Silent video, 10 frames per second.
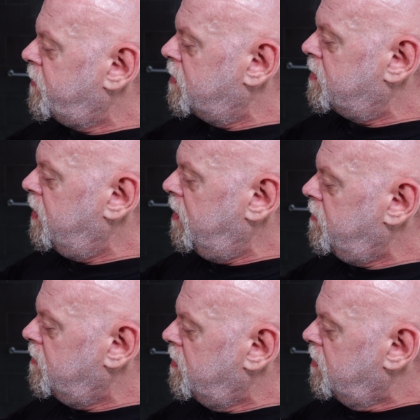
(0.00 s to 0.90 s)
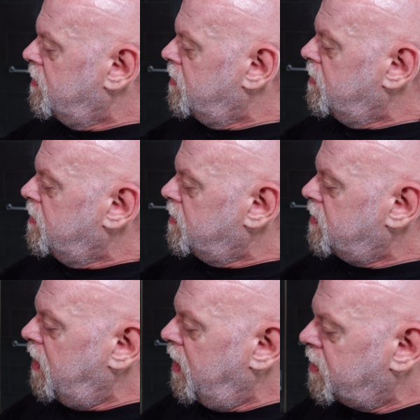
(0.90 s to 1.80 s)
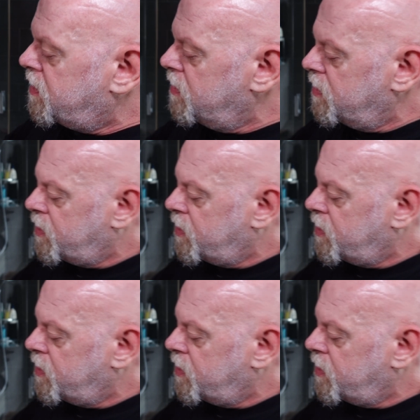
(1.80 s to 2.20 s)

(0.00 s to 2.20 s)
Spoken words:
fault it. It's excellent